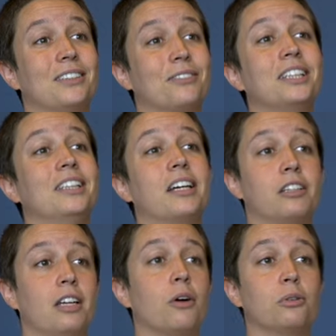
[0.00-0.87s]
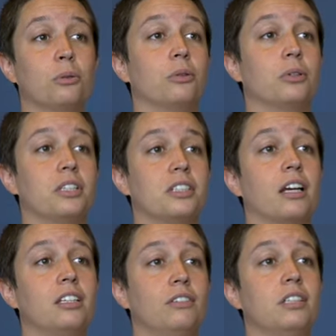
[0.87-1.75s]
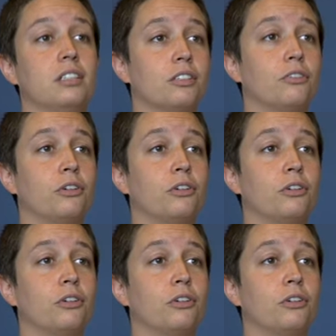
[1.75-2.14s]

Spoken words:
I really like the outdoors activities of